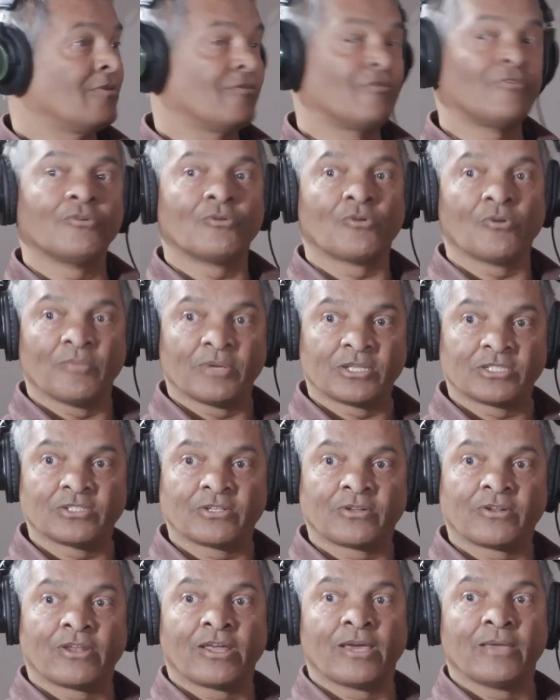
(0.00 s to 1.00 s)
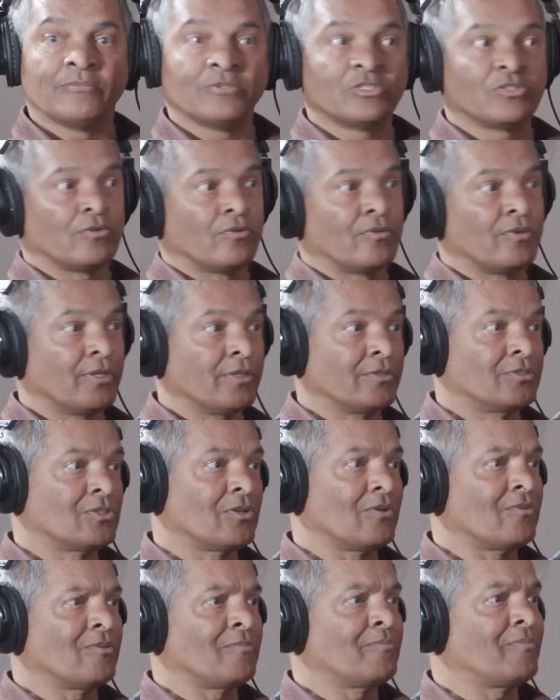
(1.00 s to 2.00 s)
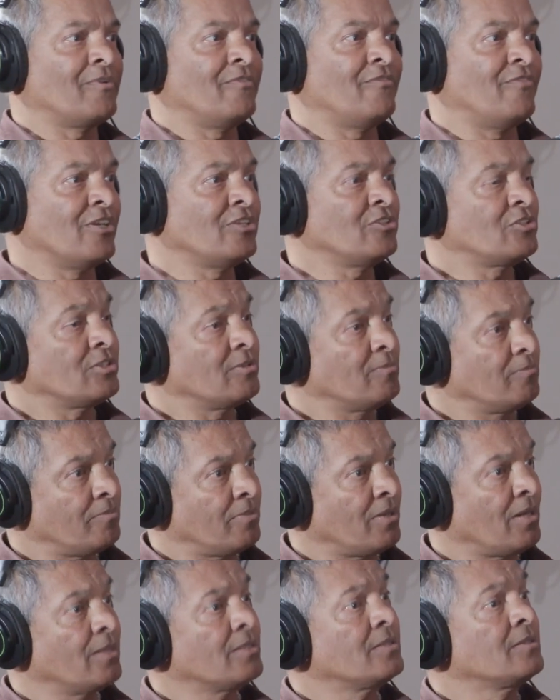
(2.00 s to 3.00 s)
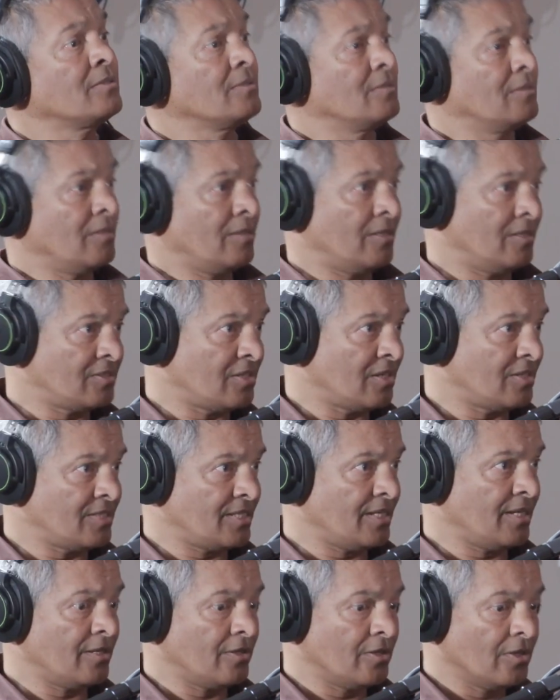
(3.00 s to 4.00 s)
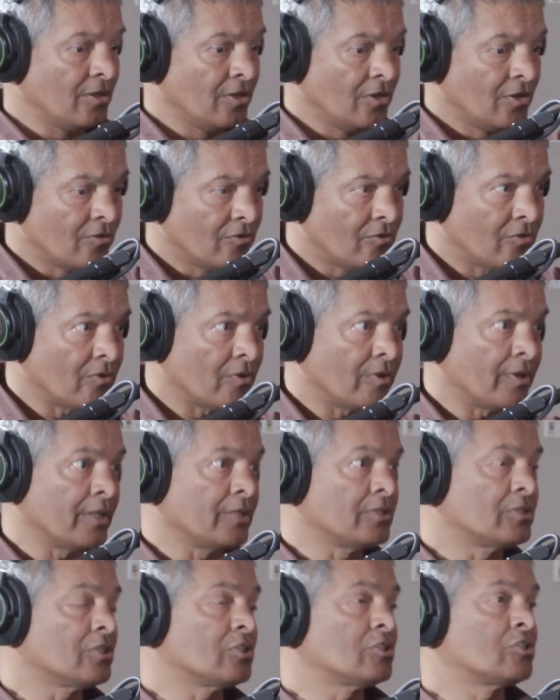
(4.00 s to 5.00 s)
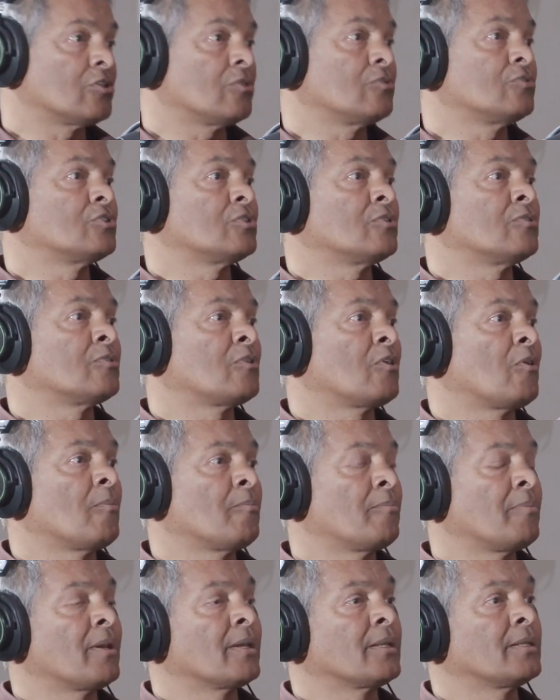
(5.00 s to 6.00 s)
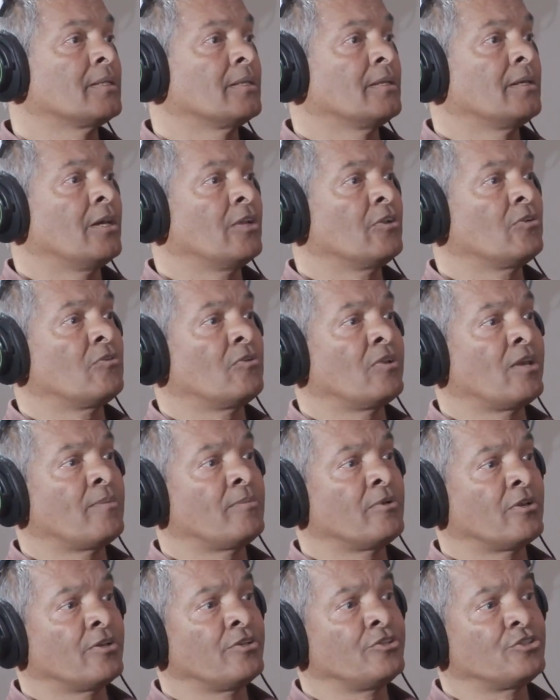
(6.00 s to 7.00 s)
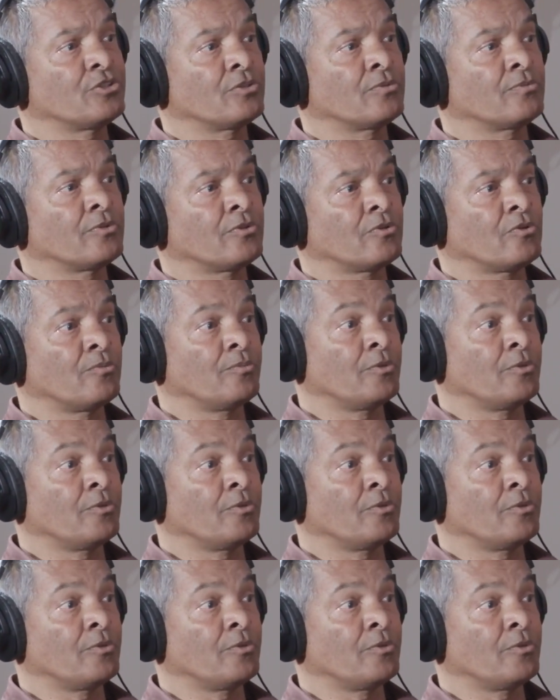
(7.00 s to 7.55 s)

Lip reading: if you commit a crime, to things. So the prevention part, as I said, through greater social compact and collaboration with